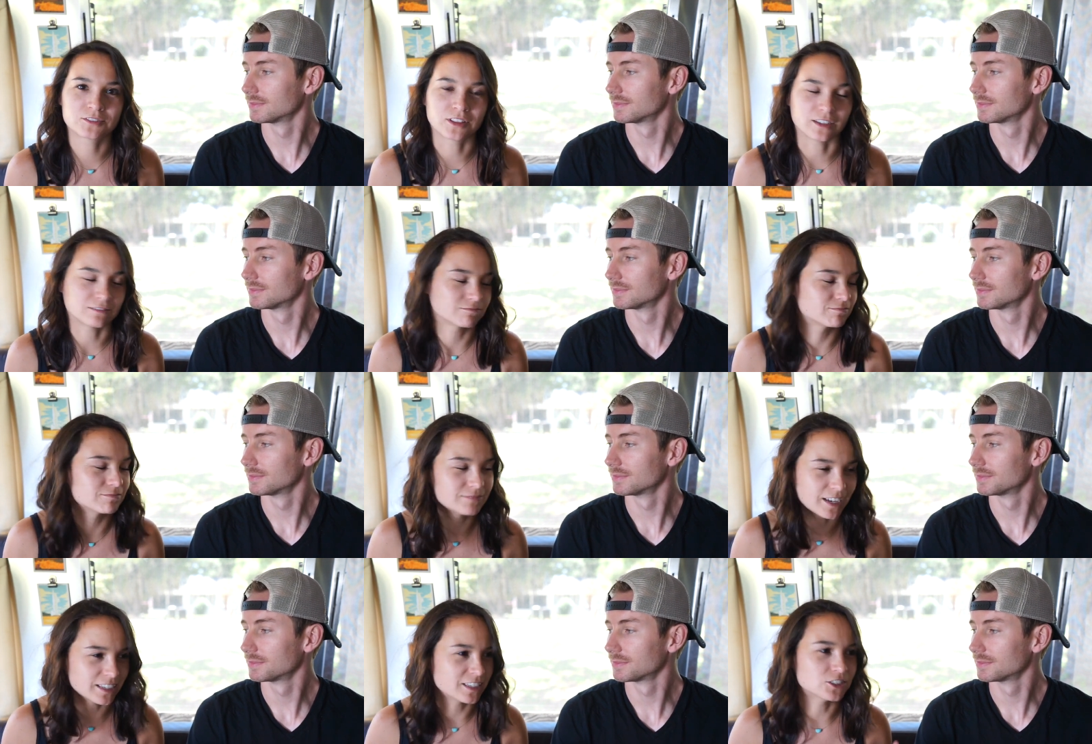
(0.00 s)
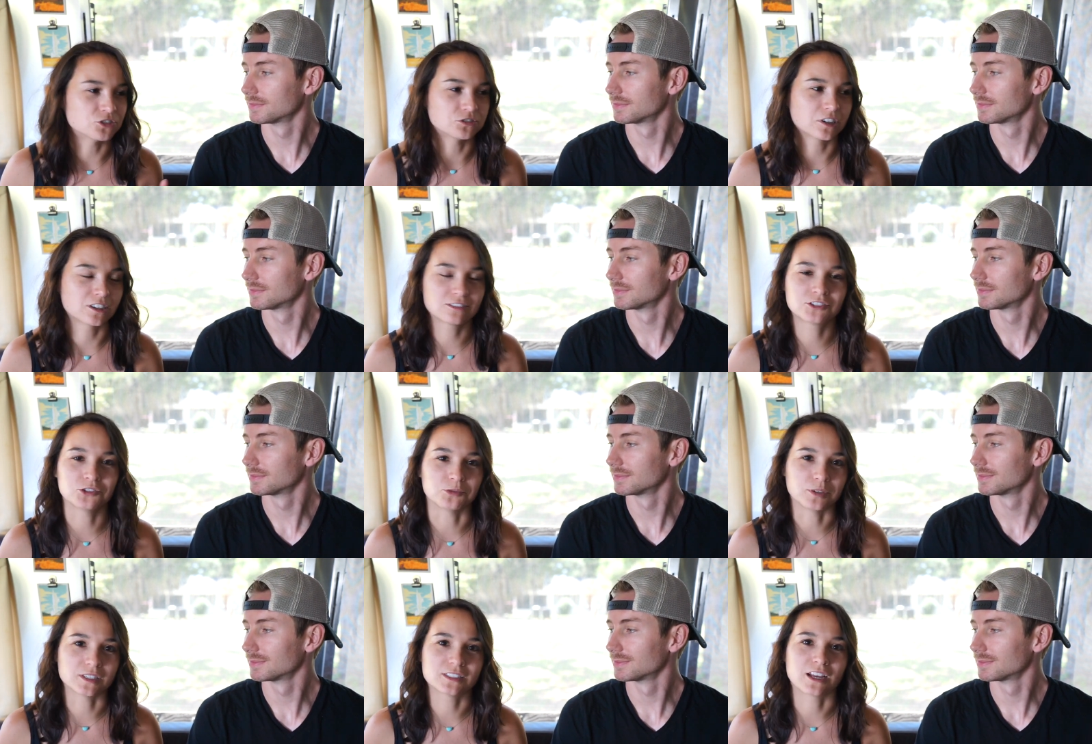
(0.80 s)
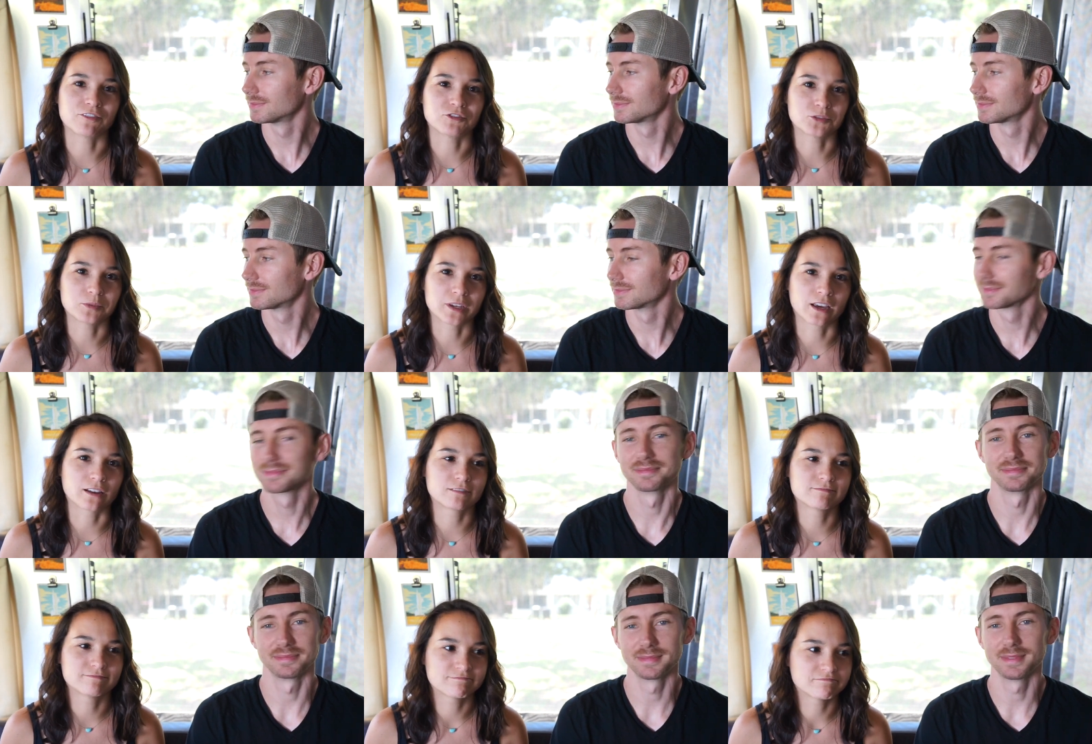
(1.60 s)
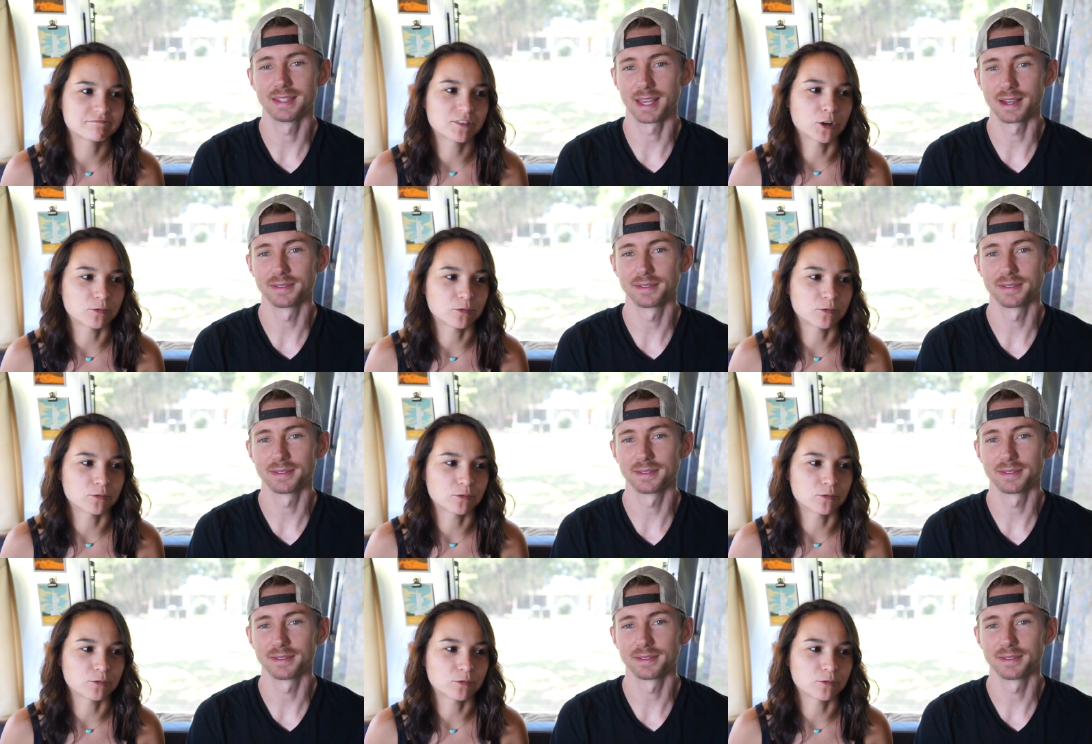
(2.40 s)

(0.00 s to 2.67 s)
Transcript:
Speaker 1: Like, I kid you not, two weeks after we had yeah.